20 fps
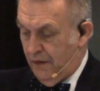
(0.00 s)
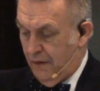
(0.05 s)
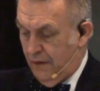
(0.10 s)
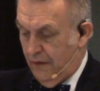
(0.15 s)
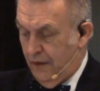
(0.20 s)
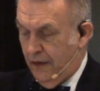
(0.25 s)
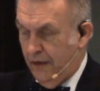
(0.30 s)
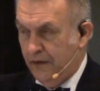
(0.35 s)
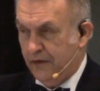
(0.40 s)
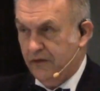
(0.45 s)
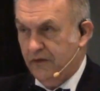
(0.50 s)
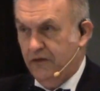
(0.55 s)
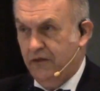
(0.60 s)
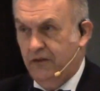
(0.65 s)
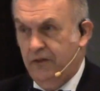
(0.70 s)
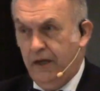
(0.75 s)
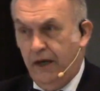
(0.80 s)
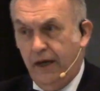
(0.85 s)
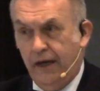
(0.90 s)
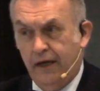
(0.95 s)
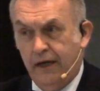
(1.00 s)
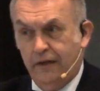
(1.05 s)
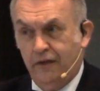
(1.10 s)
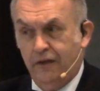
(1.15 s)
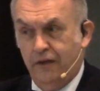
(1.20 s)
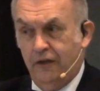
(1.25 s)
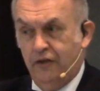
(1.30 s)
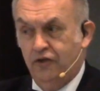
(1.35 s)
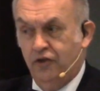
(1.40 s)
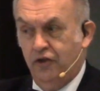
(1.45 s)
His
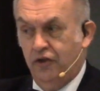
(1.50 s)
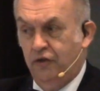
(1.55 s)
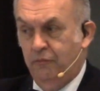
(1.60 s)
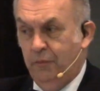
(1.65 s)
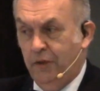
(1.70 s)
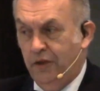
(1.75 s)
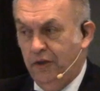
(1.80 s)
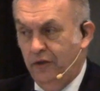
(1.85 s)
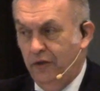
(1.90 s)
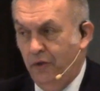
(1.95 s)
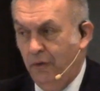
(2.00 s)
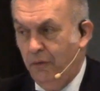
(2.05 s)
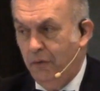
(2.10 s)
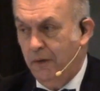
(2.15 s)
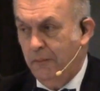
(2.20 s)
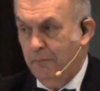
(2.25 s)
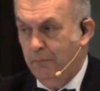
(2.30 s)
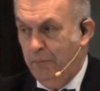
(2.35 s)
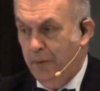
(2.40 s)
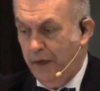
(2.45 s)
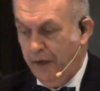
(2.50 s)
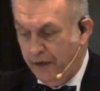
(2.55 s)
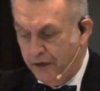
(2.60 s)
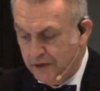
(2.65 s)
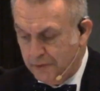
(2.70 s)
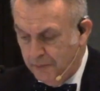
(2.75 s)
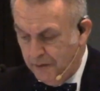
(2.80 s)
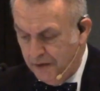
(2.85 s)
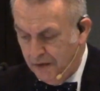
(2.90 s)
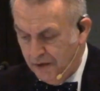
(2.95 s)
death should be no
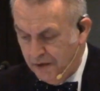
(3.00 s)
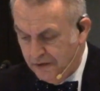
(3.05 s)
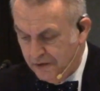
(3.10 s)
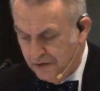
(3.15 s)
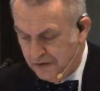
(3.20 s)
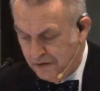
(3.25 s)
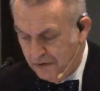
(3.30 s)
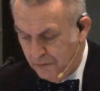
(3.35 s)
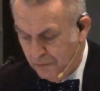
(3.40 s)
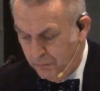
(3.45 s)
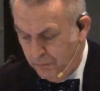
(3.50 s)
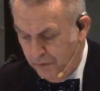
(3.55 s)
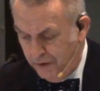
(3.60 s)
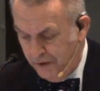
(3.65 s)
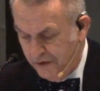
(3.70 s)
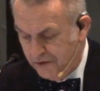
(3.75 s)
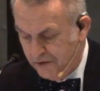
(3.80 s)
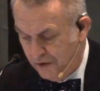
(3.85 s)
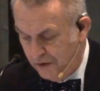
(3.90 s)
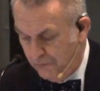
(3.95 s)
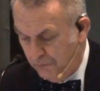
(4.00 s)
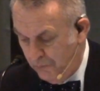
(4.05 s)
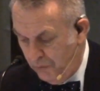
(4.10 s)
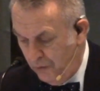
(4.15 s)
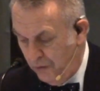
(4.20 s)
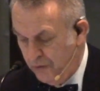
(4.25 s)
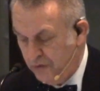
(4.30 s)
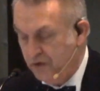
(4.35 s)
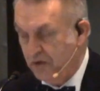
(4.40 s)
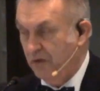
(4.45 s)
embarrassment. It is the reason
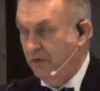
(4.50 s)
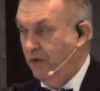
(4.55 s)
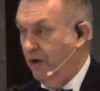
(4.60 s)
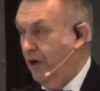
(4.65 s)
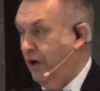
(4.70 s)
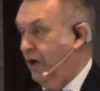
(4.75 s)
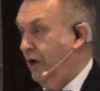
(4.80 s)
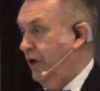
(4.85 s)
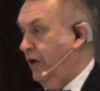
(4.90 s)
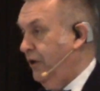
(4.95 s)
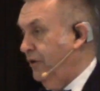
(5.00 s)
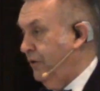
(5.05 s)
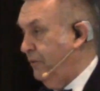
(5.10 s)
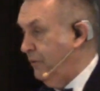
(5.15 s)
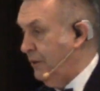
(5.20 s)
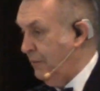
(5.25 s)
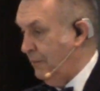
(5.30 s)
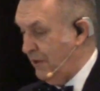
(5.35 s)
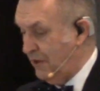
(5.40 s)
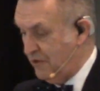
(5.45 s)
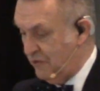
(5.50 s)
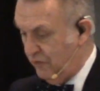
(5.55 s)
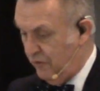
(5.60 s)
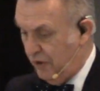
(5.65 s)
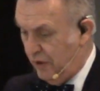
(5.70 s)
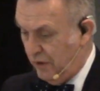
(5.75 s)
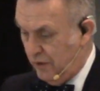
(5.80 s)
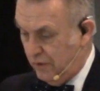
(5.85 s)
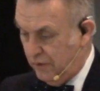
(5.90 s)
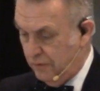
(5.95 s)
most of all that we must
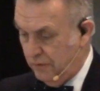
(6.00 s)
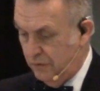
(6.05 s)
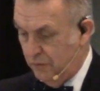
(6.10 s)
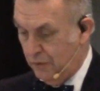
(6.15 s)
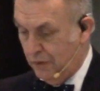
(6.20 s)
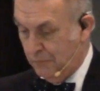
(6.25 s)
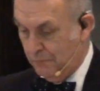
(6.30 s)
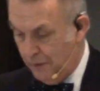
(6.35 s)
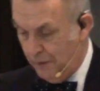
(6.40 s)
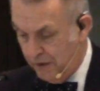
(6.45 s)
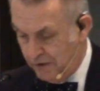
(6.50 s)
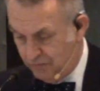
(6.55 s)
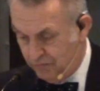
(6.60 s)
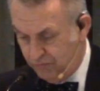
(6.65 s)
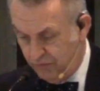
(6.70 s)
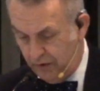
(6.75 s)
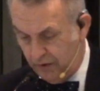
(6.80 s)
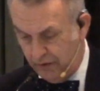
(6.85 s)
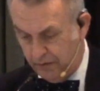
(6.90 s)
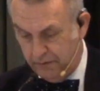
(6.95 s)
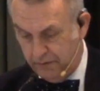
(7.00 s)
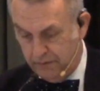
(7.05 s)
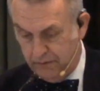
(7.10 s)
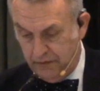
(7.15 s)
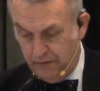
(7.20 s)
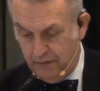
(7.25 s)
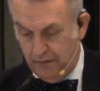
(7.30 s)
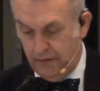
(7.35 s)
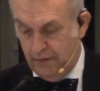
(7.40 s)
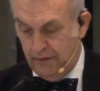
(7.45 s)
follow. We must follow
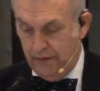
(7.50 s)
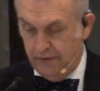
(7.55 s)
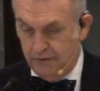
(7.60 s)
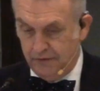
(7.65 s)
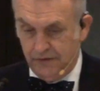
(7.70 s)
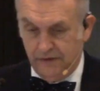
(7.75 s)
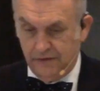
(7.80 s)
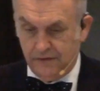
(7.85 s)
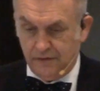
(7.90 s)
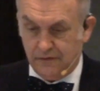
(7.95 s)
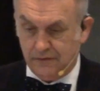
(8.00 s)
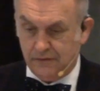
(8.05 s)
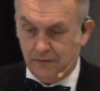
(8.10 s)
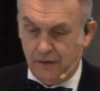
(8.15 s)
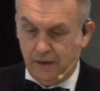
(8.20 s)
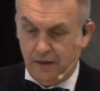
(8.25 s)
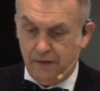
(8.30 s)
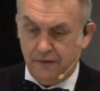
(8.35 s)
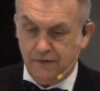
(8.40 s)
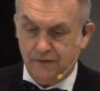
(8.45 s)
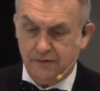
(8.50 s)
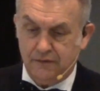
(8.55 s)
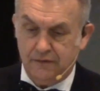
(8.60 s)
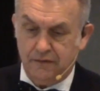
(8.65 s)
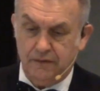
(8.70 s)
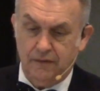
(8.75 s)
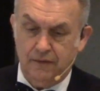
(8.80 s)
Jesus Christ.